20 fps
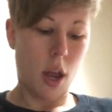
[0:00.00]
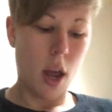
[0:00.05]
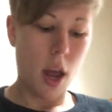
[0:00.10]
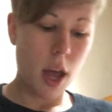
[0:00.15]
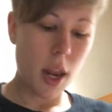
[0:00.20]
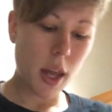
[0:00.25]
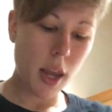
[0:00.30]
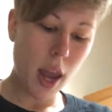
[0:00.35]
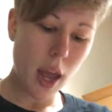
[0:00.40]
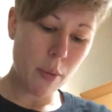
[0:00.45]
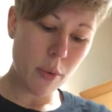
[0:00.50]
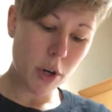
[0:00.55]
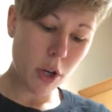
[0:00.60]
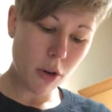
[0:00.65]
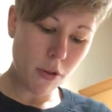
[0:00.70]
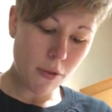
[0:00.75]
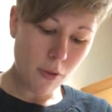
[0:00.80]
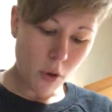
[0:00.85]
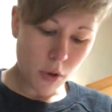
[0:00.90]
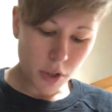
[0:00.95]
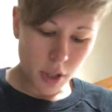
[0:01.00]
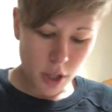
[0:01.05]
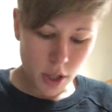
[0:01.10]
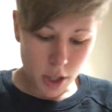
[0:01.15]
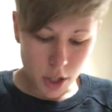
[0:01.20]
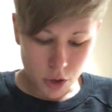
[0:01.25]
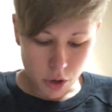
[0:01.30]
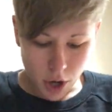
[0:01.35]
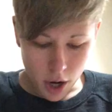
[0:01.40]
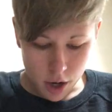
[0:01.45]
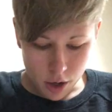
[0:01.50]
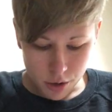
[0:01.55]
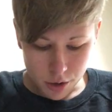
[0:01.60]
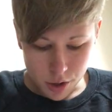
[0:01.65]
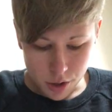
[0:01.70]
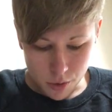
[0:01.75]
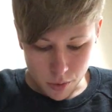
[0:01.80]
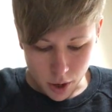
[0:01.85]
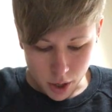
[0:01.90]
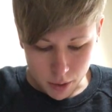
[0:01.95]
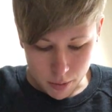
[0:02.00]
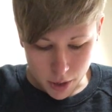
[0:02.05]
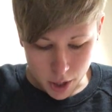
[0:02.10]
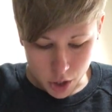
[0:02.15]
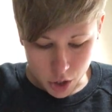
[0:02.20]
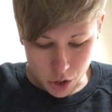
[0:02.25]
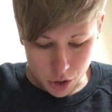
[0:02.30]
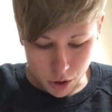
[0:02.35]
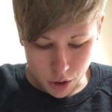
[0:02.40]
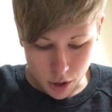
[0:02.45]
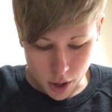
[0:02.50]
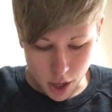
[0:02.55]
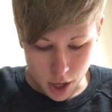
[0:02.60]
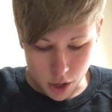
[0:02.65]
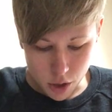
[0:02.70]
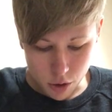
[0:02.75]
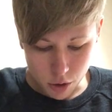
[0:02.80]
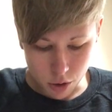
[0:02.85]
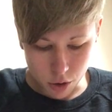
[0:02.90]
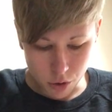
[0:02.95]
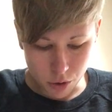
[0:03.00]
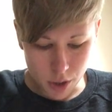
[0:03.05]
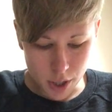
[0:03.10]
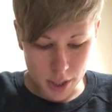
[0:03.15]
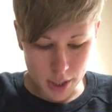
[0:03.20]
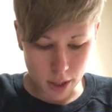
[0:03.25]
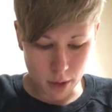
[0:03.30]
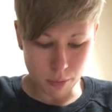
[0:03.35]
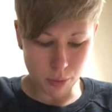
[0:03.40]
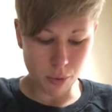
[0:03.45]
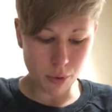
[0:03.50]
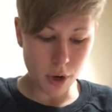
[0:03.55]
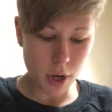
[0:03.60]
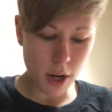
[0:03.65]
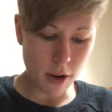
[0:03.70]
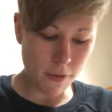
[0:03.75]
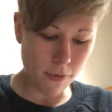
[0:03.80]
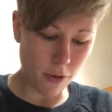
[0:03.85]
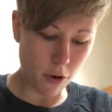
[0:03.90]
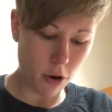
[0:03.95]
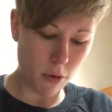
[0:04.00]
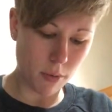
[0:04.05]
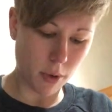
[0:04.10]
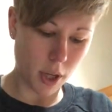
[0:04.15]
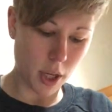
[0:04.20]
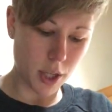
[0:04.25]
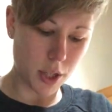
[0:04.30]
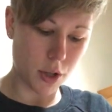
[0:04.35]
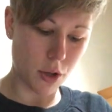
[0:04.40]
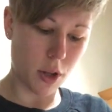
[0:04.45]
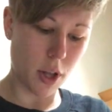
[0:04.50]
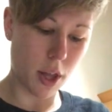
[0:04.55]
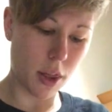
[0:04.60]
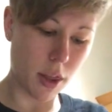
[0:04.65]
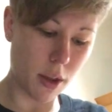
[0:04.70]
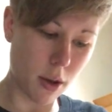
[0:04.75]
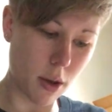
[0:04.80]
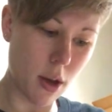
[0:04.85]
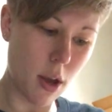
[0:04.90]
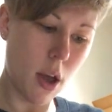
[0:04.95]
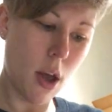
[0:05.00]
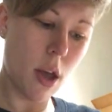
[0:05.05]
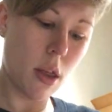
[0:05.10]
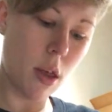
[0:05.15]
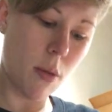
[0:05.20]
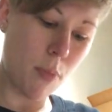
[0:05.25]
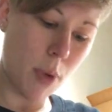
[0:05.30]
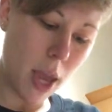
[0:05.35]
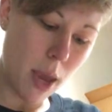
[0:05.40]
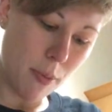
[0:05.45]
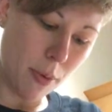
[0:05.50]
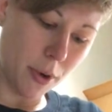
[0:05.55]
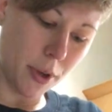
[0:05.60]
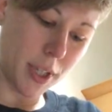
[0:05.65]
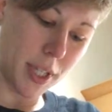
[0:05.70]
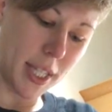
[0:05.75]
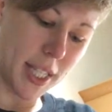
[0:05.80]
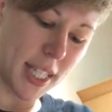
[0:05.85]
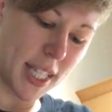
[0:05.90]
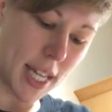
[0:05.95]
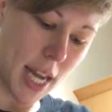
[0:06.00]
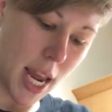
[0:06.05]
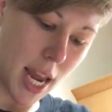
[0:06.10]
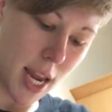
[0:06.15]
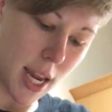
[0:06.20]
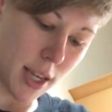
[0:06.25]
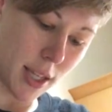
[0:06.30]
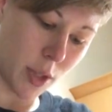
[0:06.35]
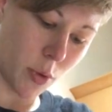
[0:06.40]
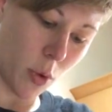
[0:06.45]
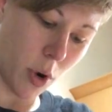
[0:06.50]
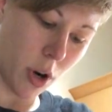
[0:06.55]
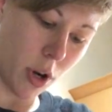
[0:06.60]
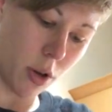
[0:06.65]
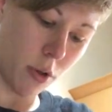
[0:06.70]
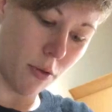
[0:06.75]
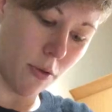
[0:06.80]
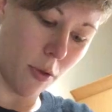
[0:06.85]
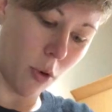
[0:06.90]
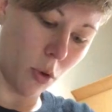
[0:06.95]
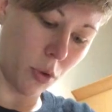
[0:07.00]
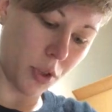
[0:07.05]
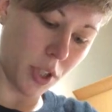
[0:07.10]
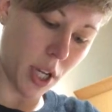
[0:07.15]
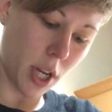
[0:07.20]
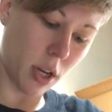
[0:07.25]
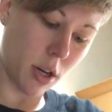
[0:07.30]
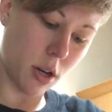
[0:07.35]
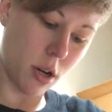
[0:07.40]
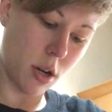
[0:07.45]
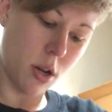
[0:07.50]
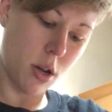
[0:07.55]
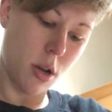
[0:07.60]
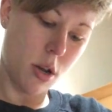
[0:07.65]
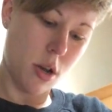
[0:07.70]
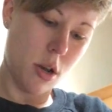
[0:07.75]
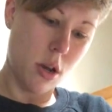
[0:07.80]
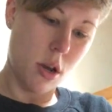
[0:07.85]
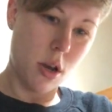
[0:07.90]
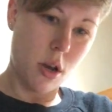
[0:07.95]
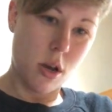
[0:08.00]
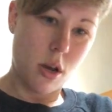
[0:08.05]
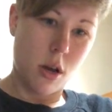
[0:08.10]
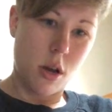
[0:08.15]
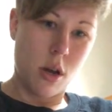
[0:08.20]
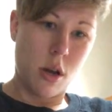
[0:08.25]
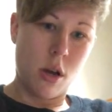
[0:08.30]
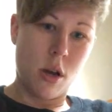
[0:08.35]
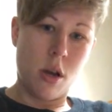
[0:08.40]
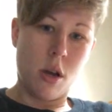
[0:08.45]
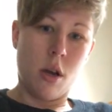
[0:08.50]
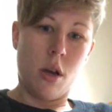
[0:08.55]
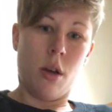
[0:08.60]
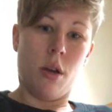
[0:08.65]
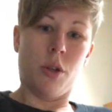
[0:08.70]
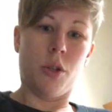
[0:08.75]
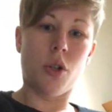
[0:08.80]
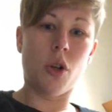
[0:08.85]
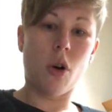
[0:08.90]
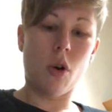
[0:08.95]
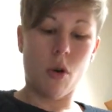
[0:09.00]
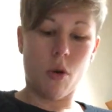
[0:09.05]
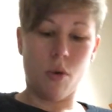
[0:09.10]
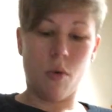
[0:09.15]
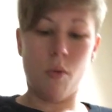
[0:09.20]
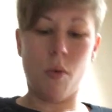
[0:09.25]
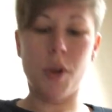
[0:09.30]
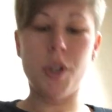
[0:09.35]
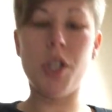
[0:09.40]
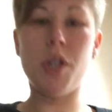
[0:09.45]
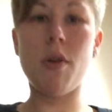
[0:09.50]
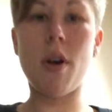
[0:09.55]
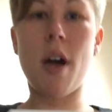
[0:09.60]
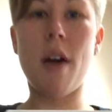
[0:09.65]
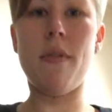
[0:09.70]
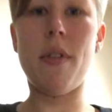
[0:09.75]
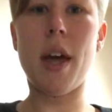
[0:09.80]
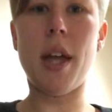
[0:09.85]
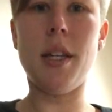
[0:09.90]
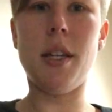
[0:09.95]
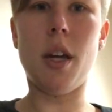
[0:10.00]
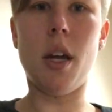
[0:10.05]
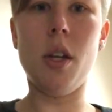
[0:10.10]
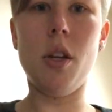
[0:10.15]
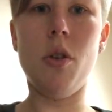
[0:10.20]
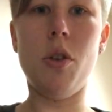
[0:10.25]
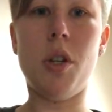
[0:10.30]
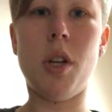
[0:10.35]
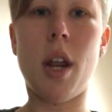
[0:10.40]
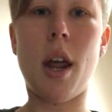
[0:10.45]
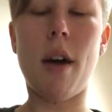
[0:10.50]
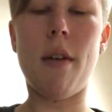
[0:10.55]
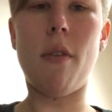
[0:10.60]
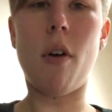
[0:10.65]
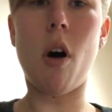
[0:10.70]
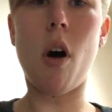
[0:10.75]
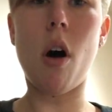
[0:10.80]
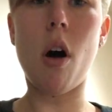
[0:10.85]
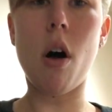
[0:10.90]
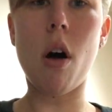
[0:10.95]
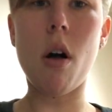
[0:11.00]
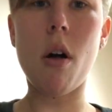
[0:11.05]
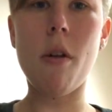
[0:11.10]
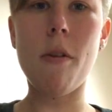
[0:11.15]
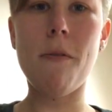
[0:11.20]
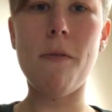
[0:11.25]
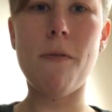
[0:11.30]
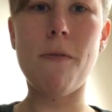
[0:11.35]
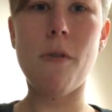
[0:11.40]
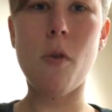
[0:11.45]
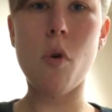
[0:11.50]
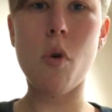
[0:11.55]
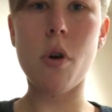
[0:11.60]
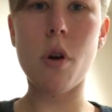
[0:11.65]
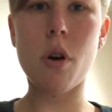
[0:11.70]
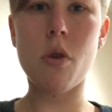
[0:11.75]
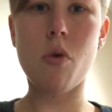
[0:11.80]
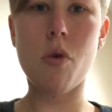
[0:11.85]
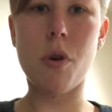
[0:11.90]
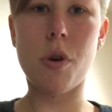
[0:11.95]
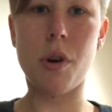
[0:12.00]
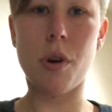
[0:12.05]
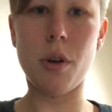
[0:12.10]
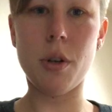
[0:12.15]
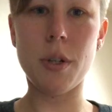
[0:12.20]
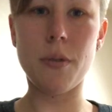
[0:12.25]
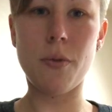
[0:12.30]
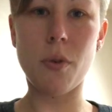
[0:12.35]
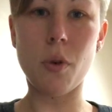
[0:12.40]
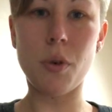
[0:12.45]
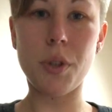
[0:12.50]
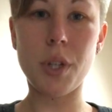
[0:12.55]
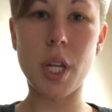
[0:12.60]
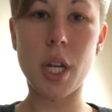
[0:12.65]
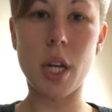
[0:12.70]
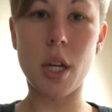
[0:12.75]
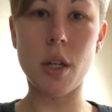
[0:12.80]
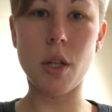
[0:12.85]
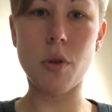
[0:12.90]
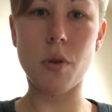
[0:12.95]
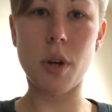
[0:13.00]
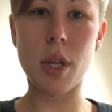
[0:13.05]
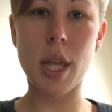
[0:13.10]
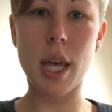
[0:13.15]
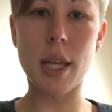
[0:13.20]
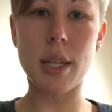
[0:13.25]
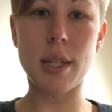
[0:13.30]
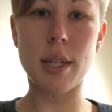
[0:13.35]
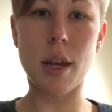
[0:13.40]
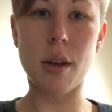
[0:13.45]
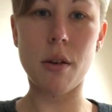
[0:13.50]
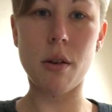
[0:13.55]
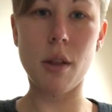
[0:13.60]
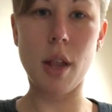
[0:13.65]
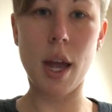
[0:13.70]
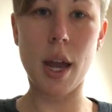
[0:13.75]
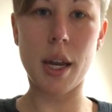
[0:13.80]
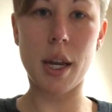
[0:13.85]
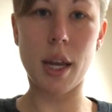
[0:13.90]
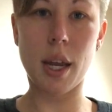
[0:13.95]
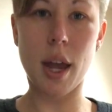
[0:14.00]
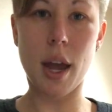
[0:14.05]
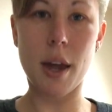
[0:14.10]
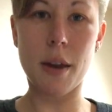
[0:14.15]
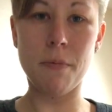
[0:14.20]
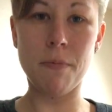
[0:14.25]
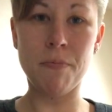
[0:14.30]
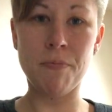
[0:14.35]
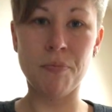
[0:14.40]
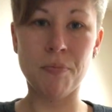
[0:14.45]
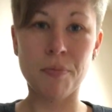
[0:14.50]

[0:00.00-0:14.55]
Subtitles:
And again, when you're folding these triangles, you wanna make sure that you're creasing pretty firmly so that the paper stays where you fold it. So once you have that done, you should have all 4 corners folded in toward that center line again.